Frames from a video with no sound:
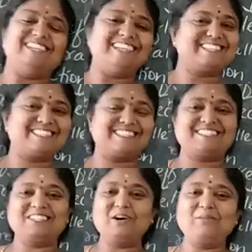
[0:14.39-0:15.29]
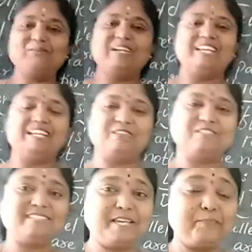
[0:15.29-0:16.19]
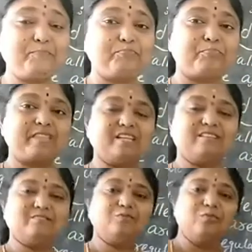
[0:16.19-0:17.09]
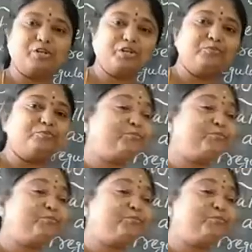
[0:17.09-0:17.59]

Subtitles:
Yes. So let me see. What do you...